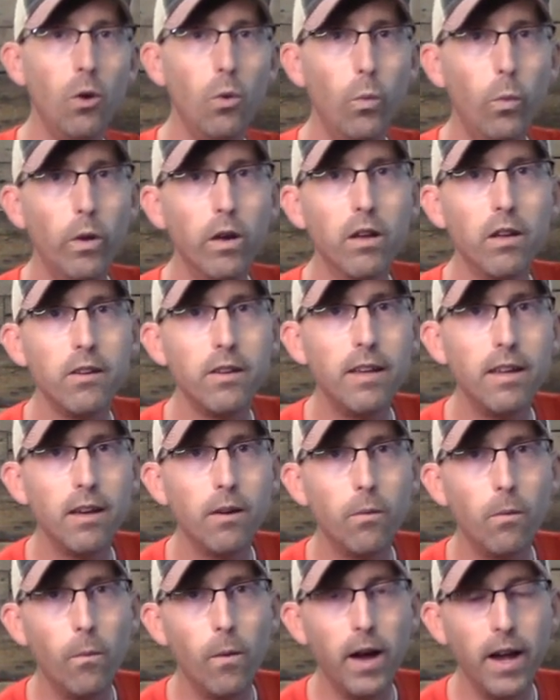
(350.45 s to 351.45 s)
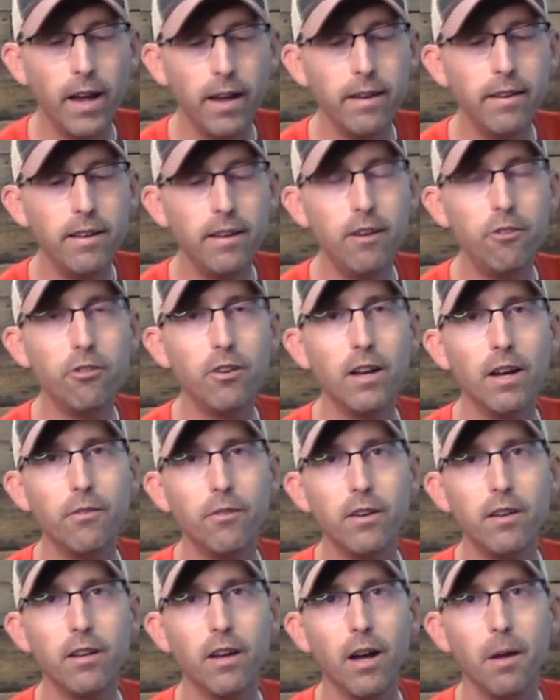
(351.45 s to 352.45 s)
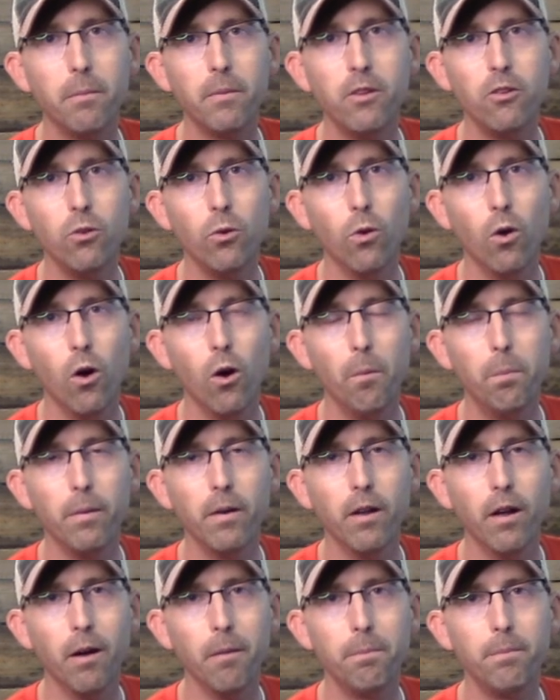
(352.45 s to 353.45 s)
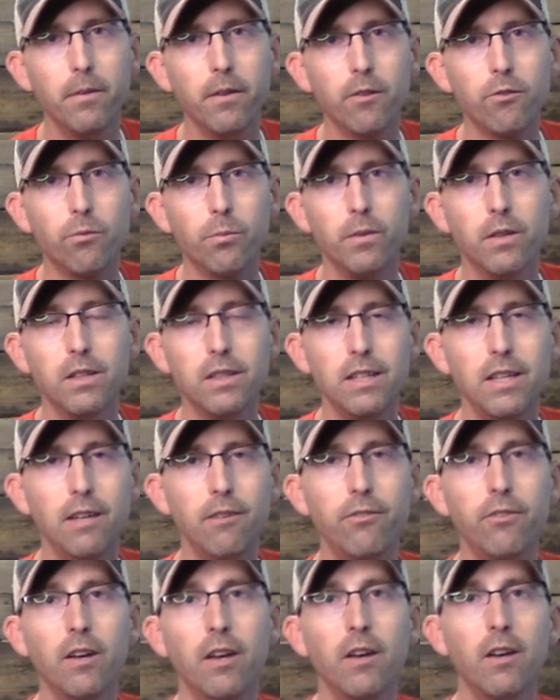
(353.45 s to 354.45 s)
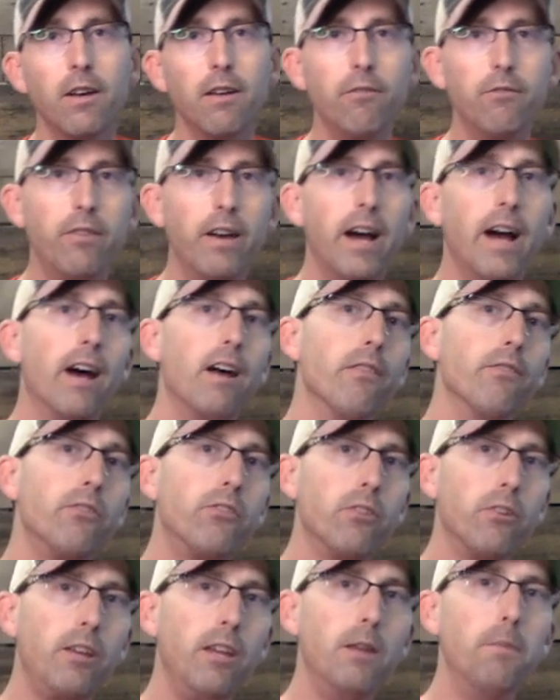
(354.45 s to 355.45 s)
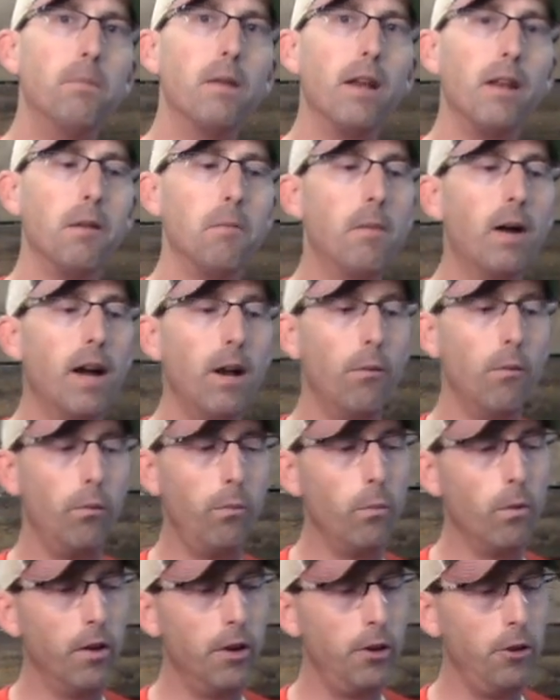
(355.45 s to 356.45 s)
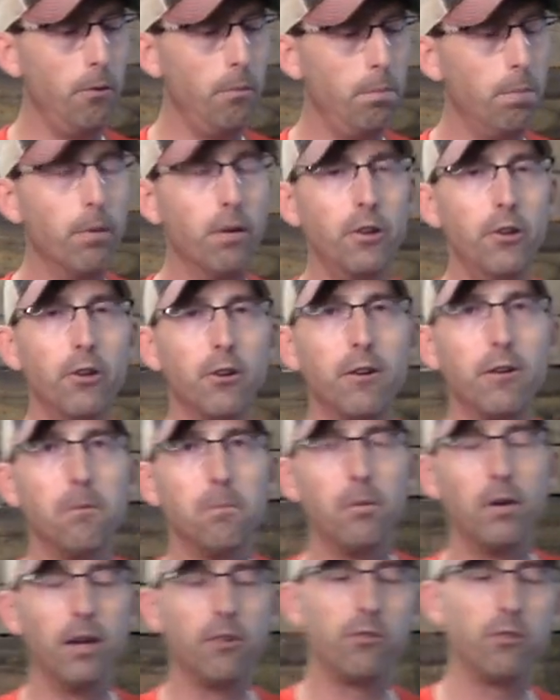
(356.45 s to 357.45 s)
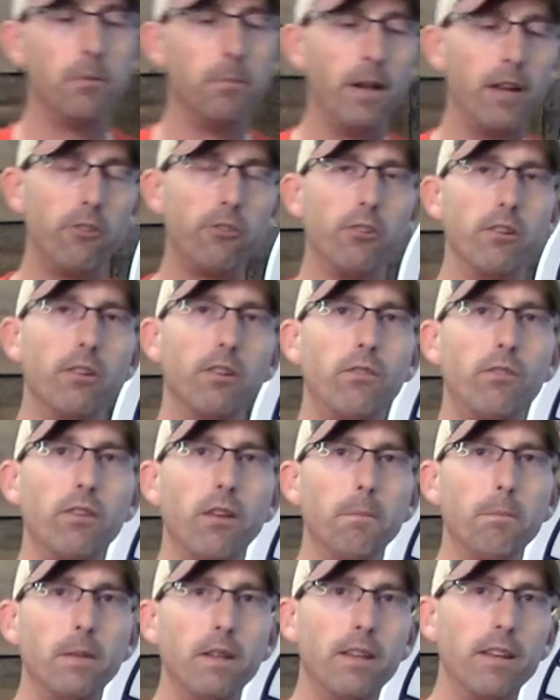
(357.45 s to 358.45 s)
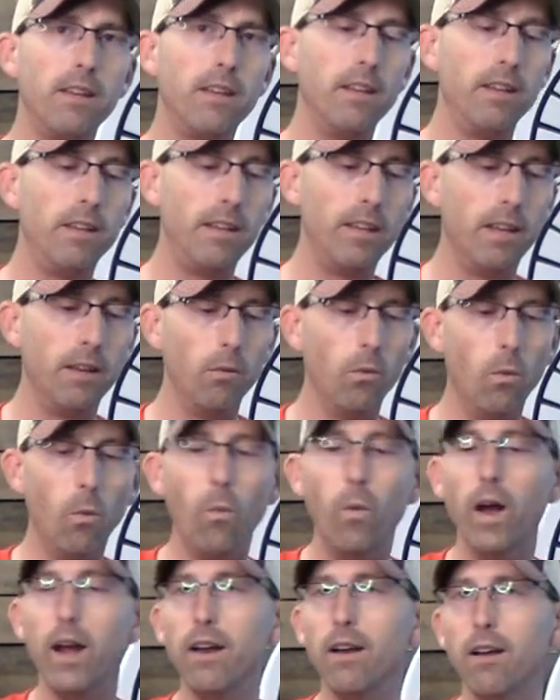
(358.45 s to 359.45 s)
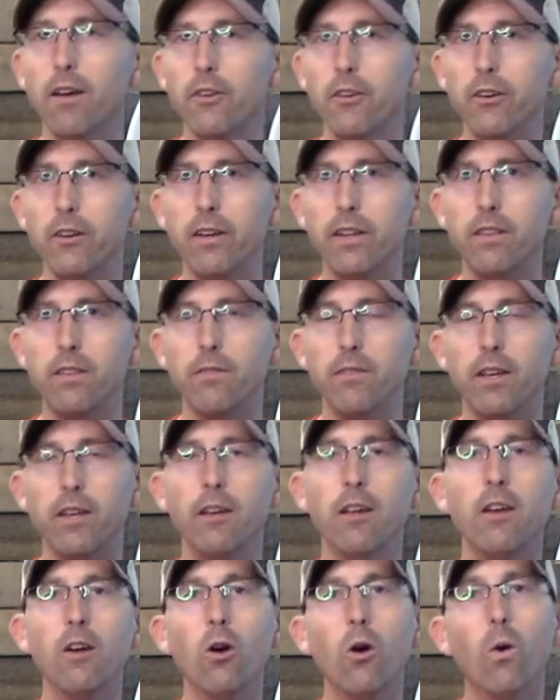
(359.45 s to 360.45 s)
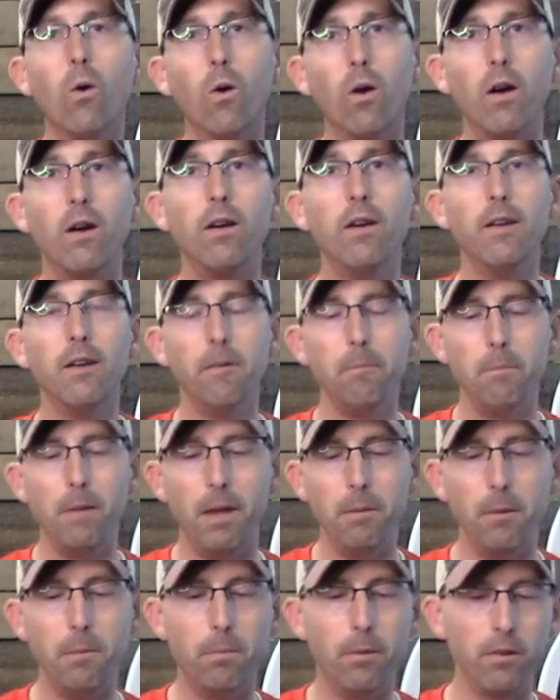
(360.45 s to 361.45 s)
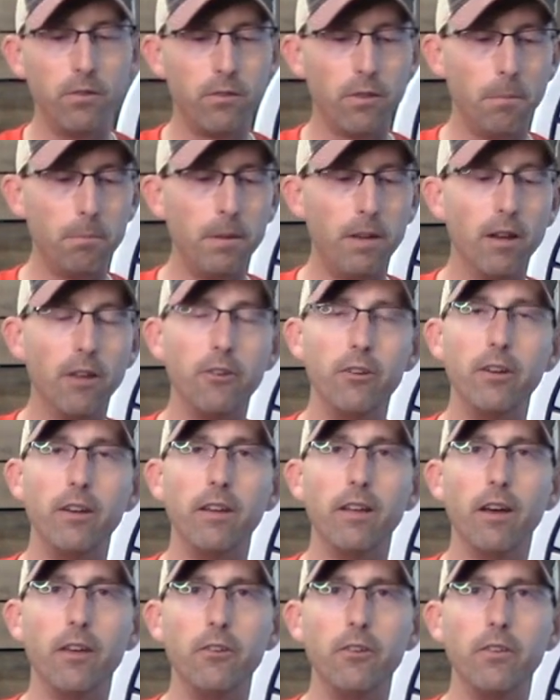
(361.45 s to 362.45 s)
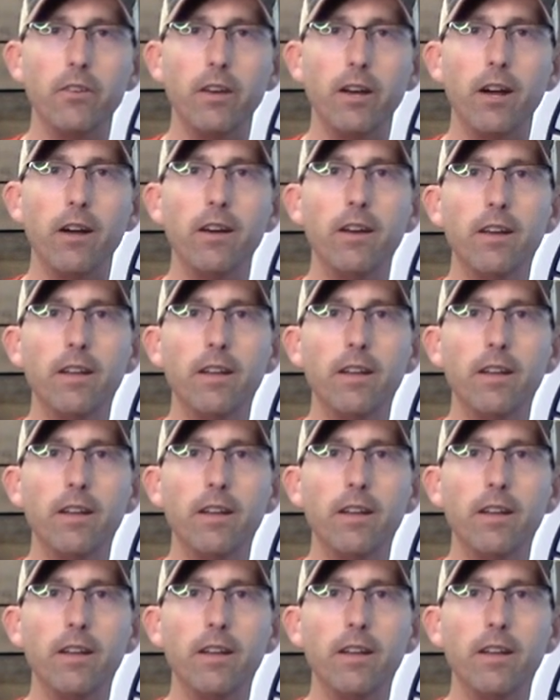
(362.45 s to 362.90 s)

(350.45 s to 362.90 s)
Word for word: will get wet each and every time that you open up this relief valve. So keep that in mind with where you put your compressor. Make sure it's something that can get wet underneath of it, or maybe put something under, under there